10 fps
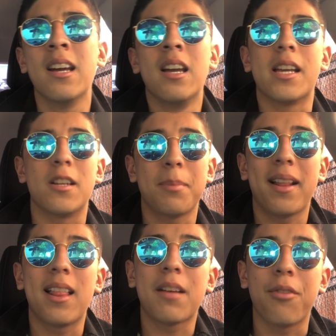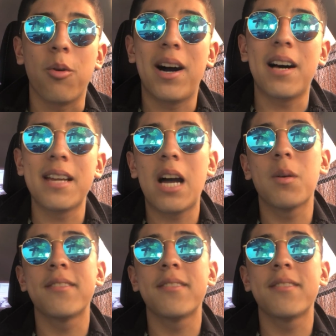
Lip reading: You know, he's been in the league for a while now.